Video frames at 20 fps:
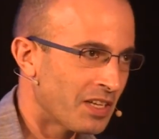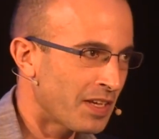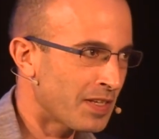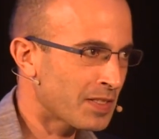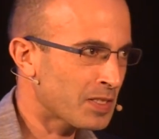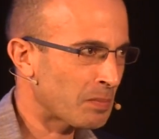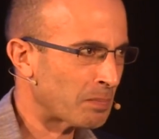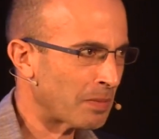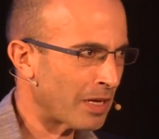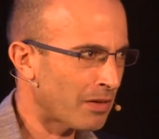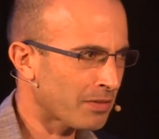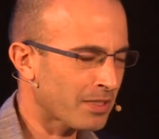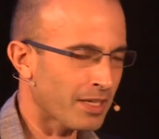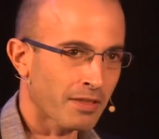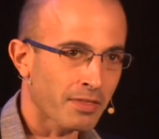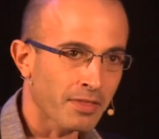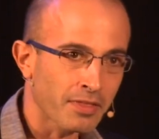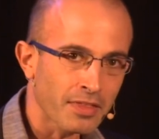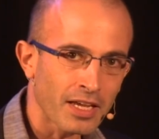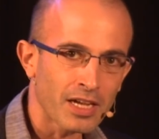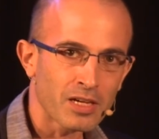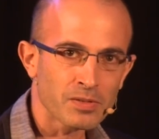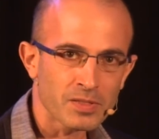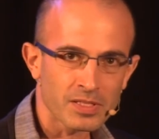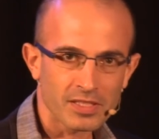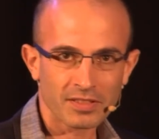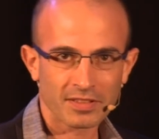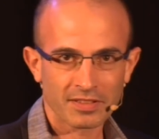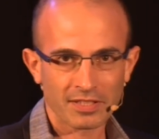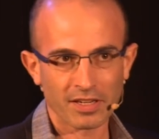is about a
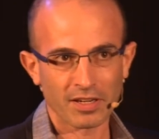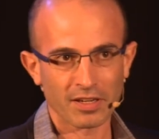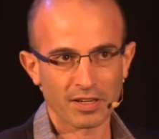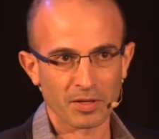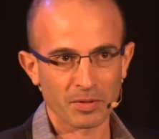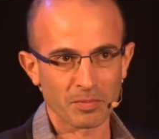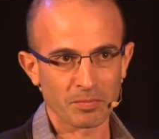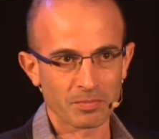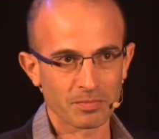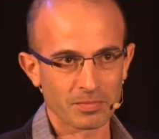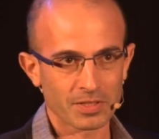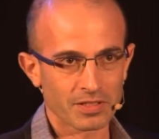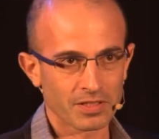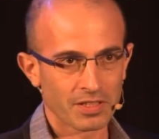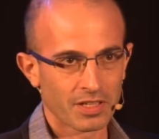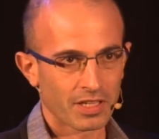thousand times